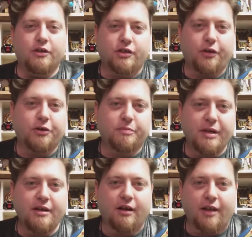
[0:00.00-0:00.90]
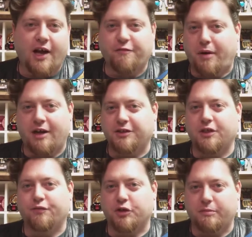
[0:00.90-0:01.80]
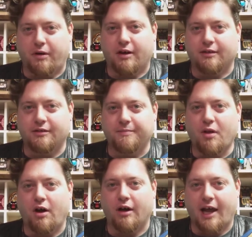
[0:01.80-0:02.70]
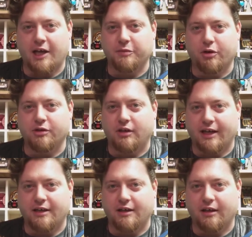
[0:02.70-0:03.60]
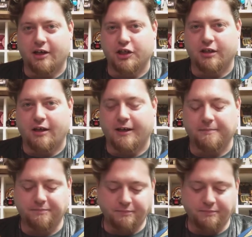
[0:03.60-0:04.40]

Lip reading: So there's been a lot of positive response on Hasbro's Lightning Collection line.